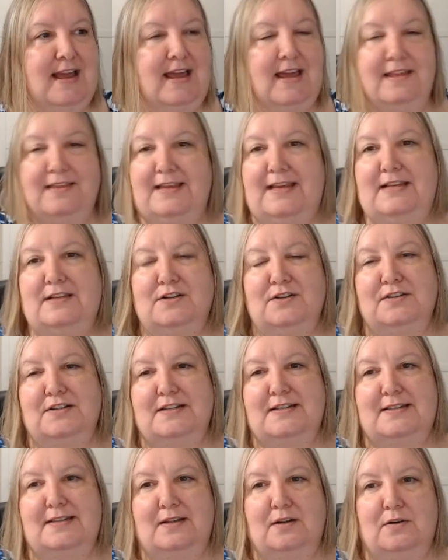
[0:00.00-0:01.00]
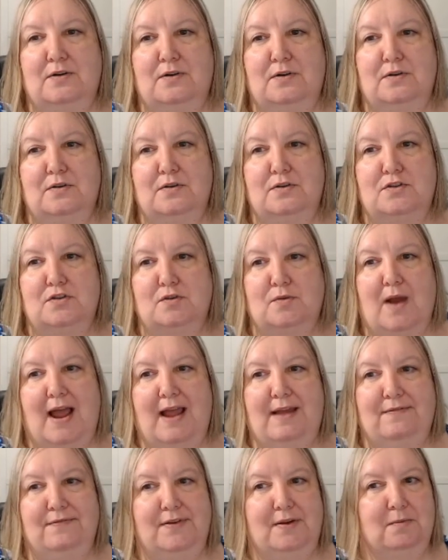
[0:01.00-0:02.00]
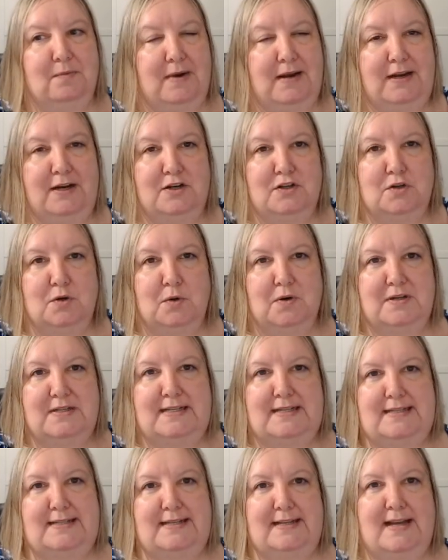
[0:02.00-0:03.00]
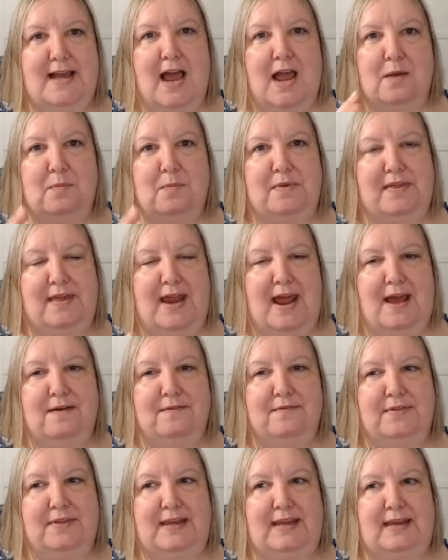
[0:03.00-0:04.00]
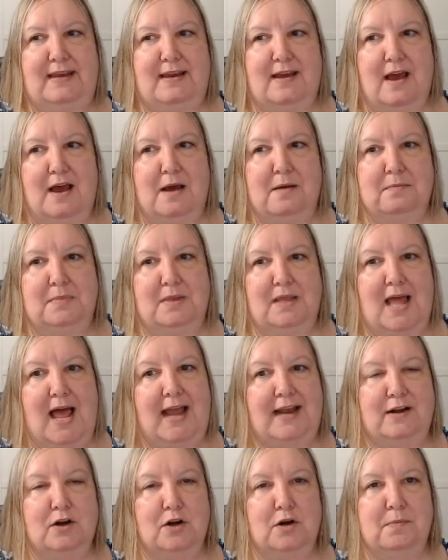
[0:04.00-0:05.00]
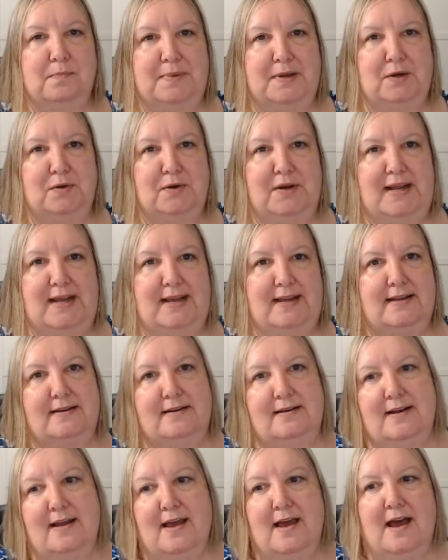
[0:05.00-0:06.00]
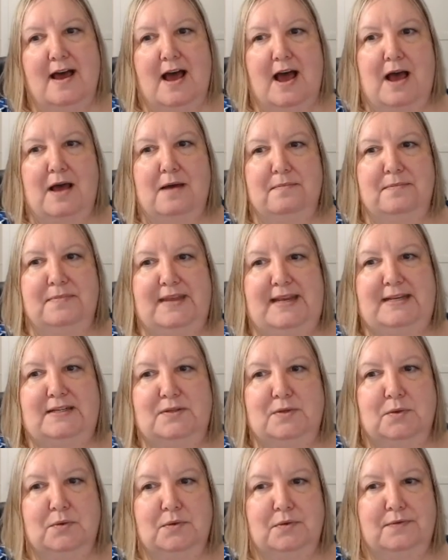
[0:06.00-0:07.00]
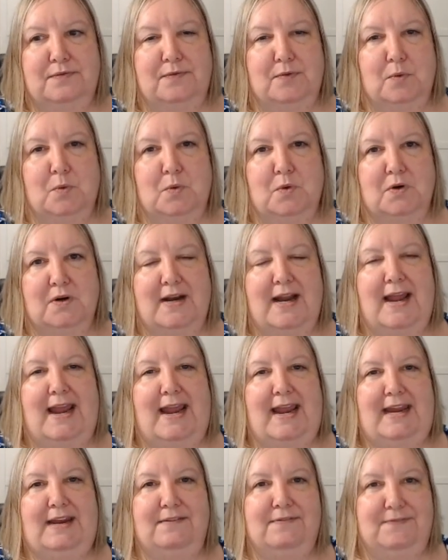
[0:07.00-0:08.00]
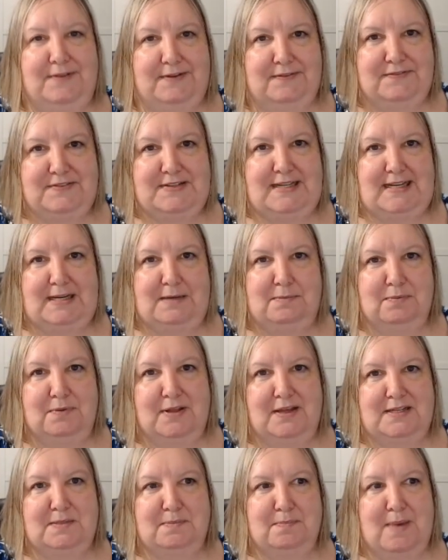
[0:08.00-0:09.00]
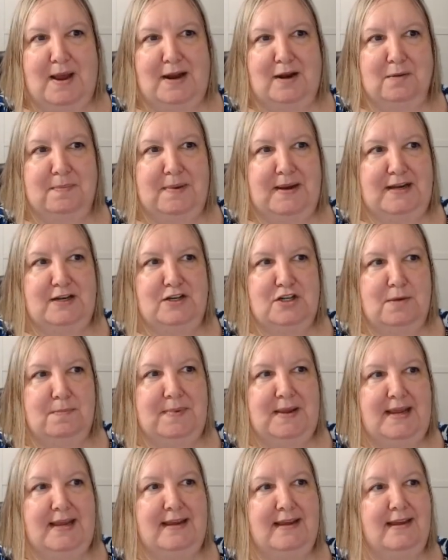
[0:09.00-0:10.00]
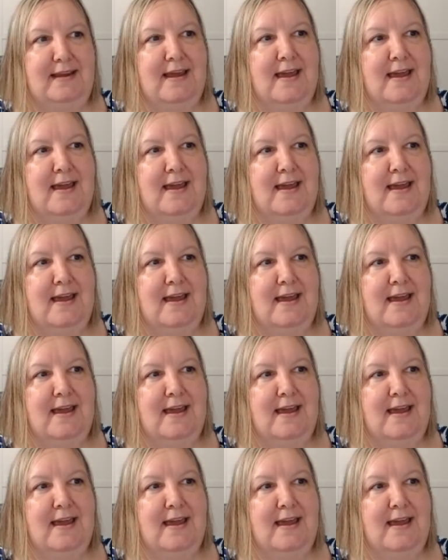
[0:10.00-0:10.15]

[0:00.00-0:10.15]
These are just little dry fit running shorts. It's the kind that have the liner built in. They sold for $8.50 plus buyer paid shipping,